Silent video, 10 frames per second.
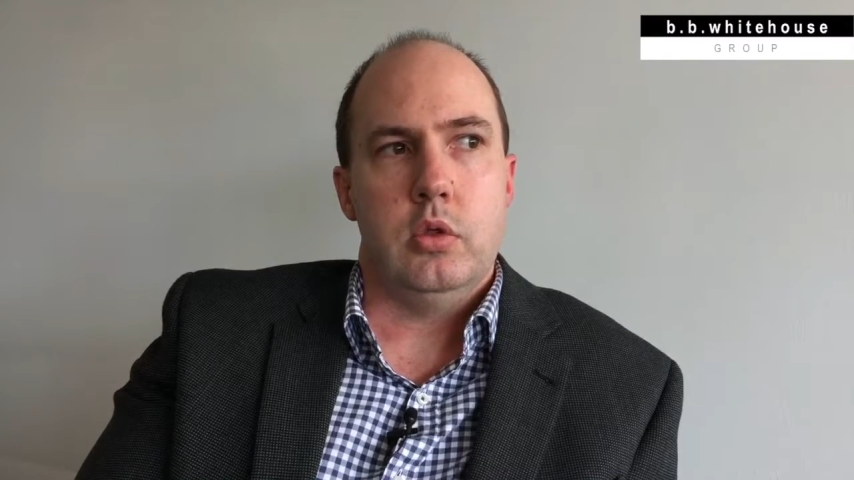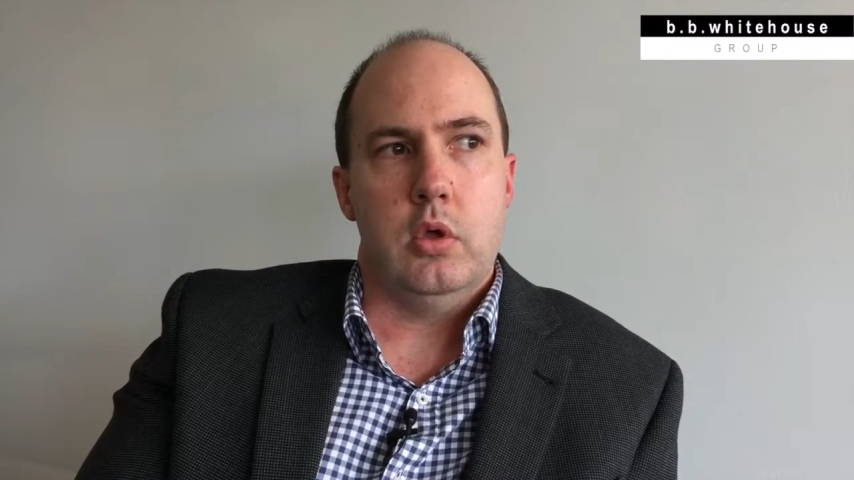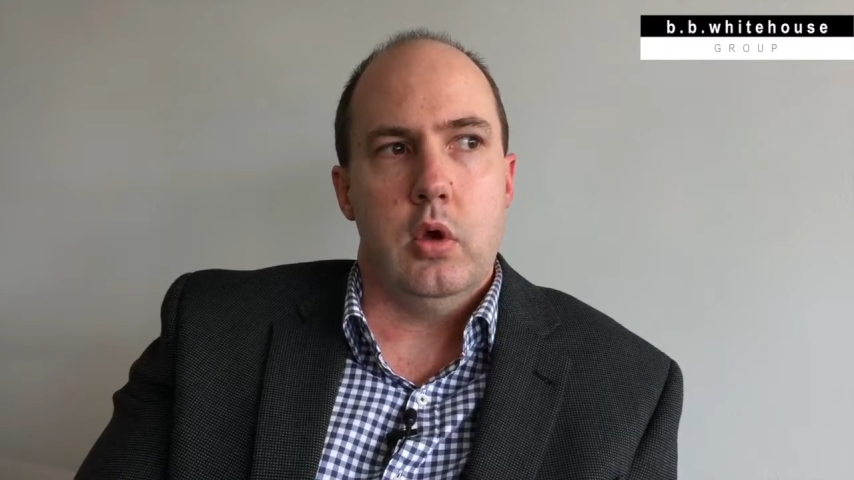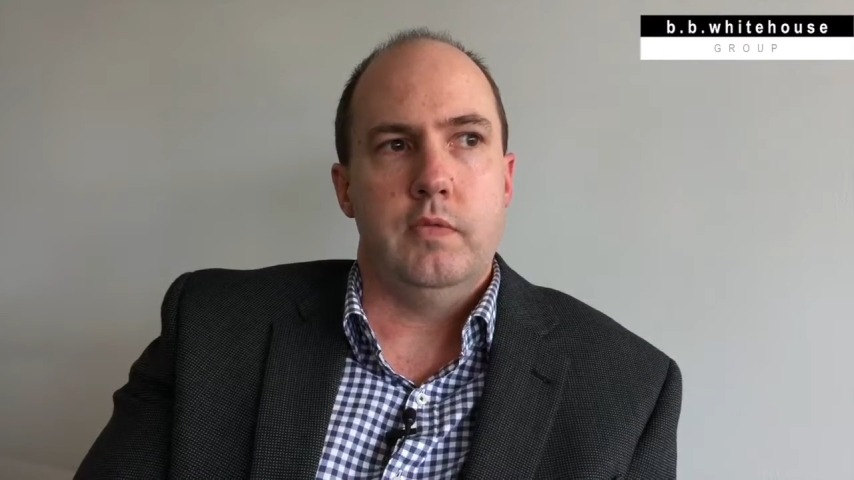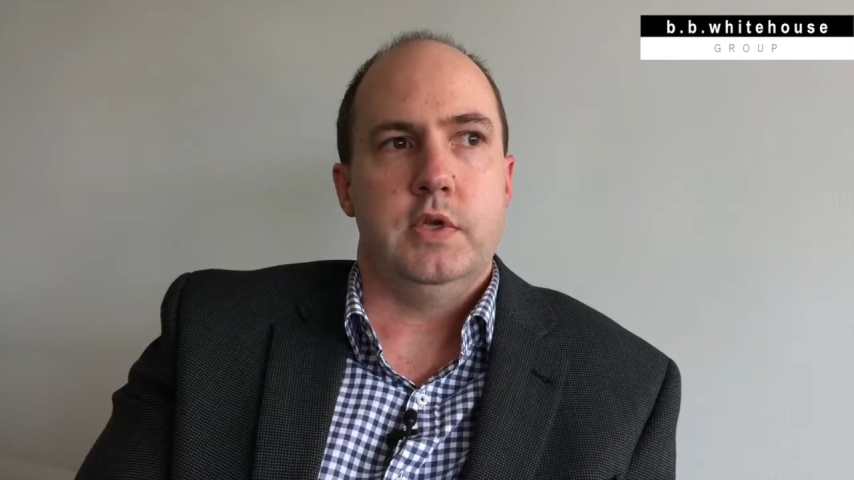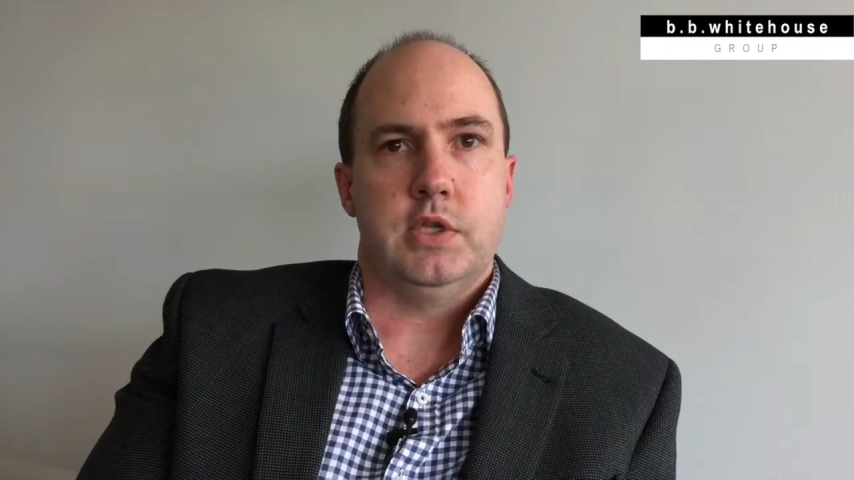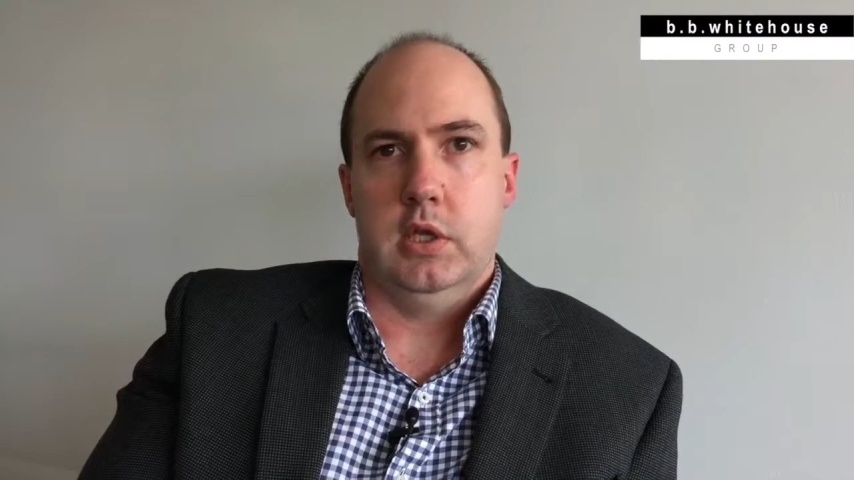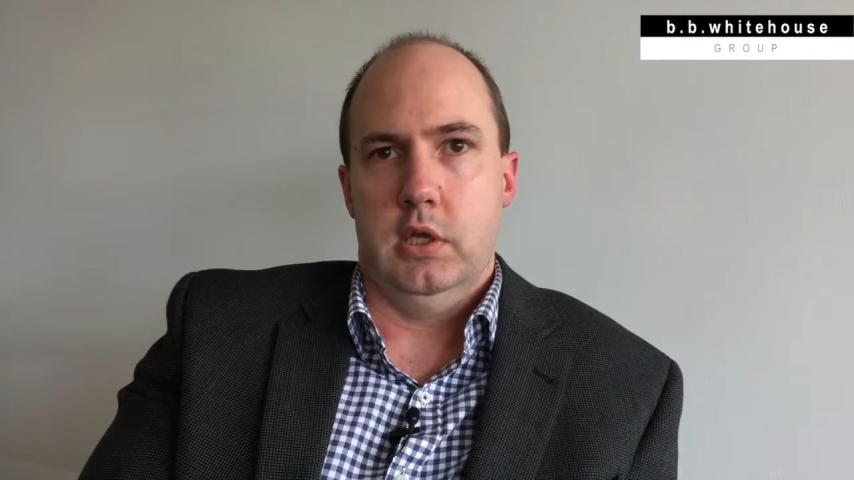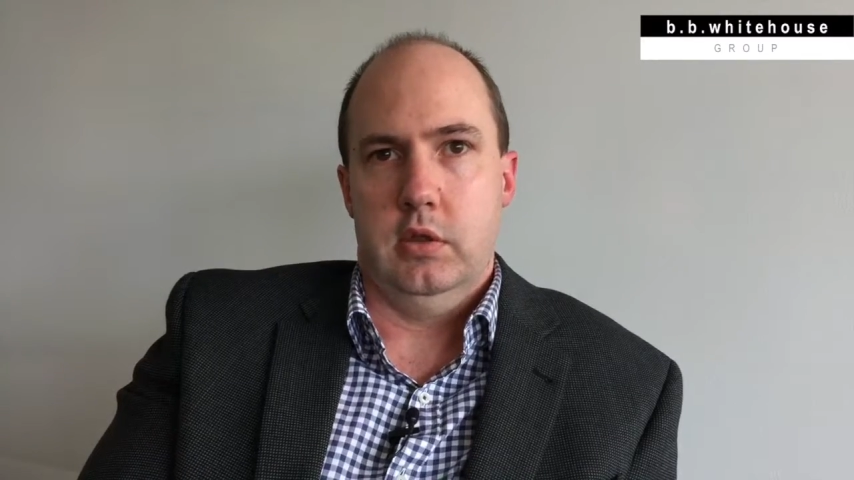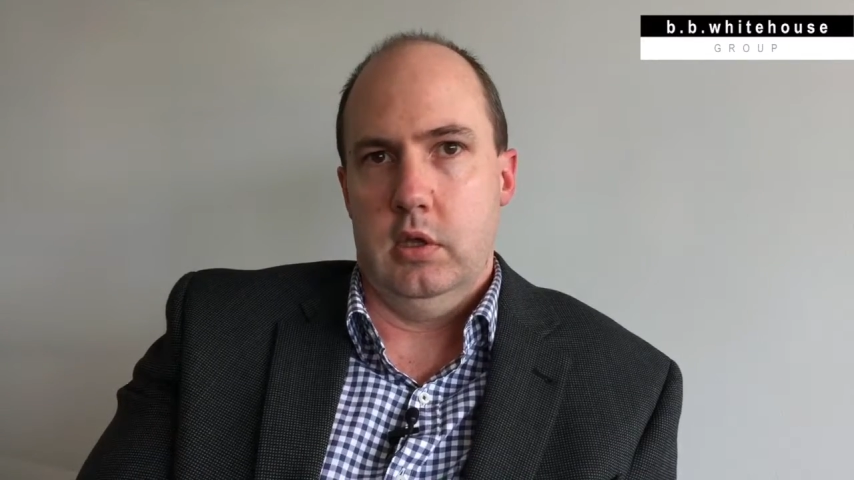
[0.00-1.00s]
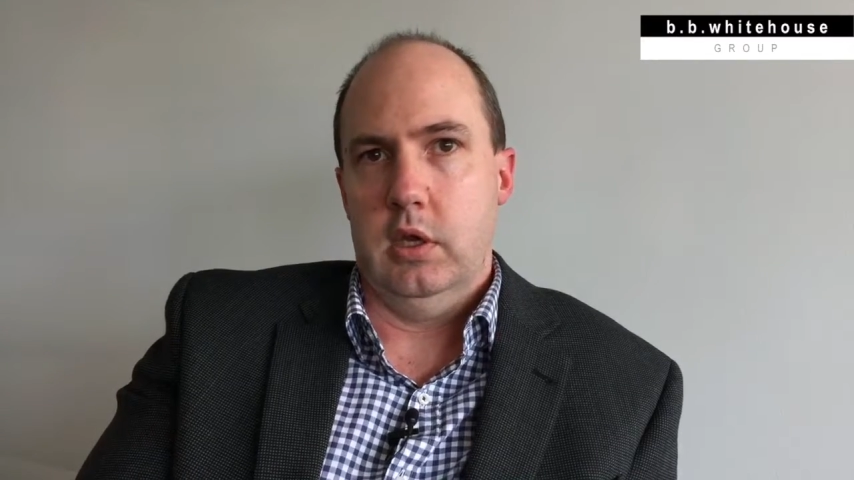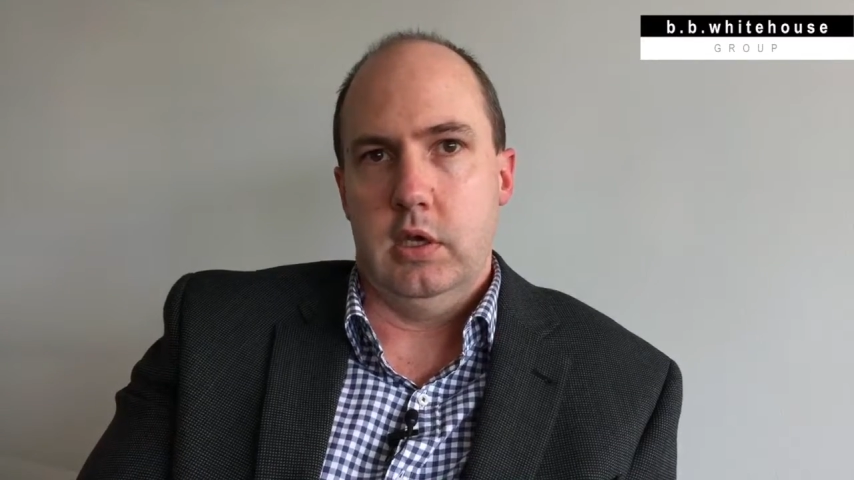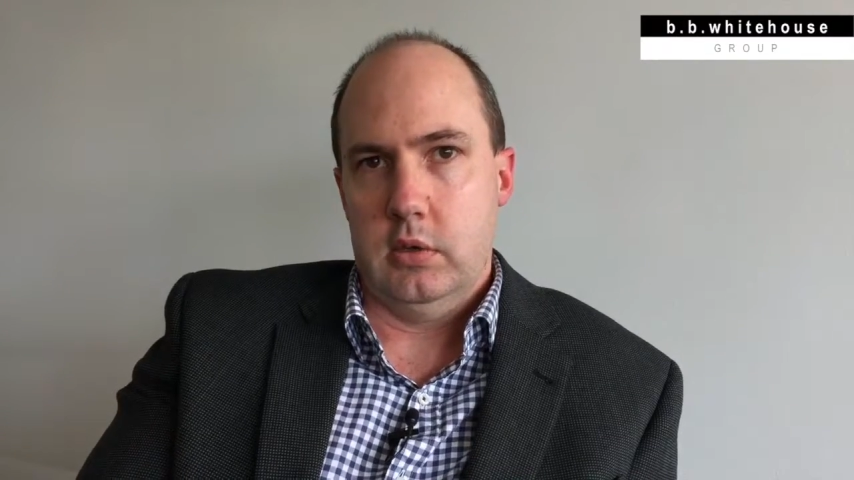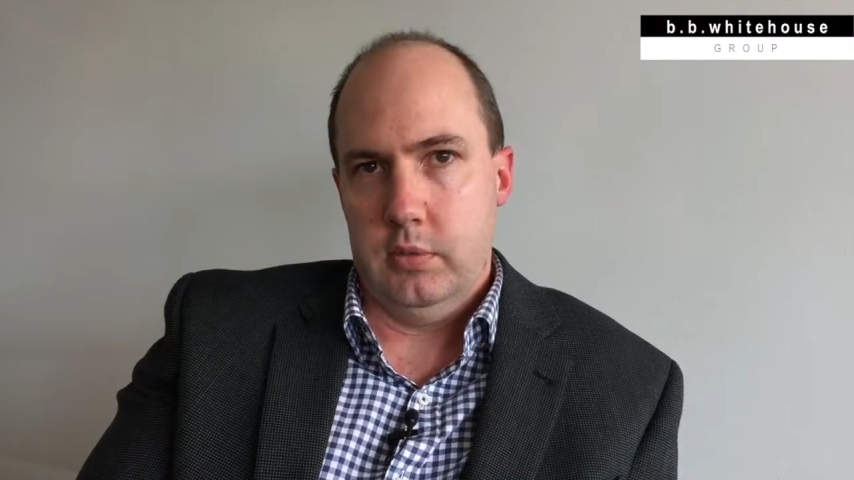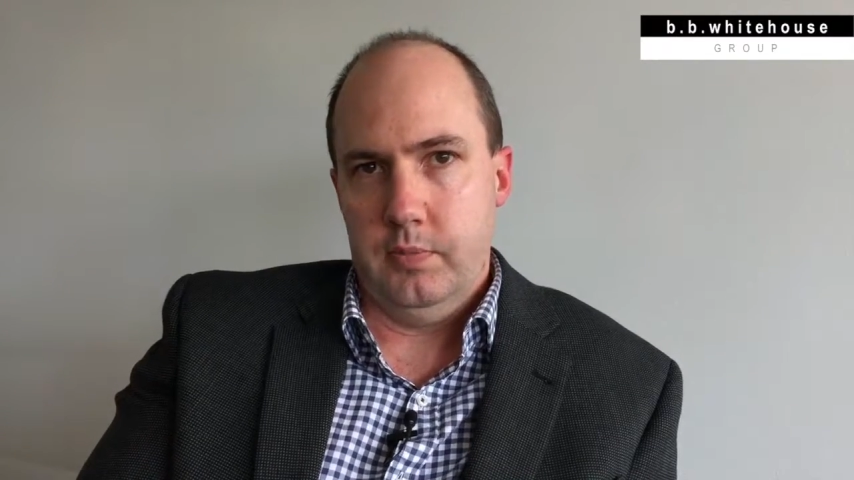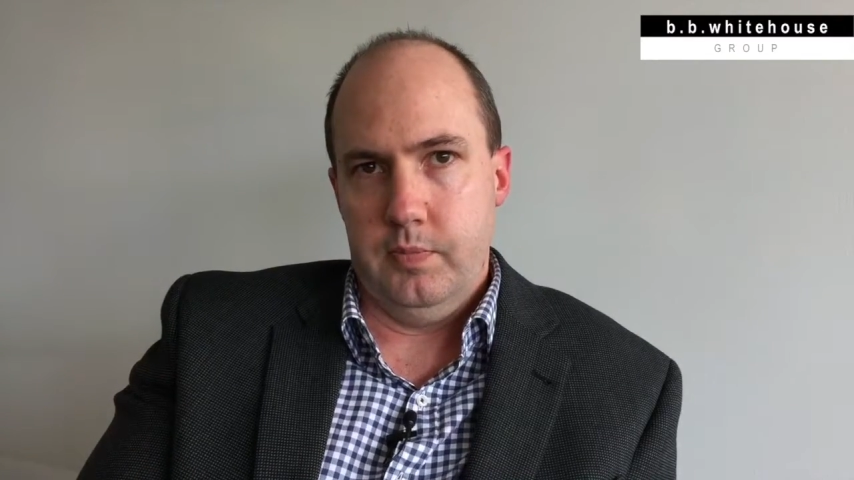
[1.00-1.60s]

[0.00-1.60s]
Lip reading: Obviously the link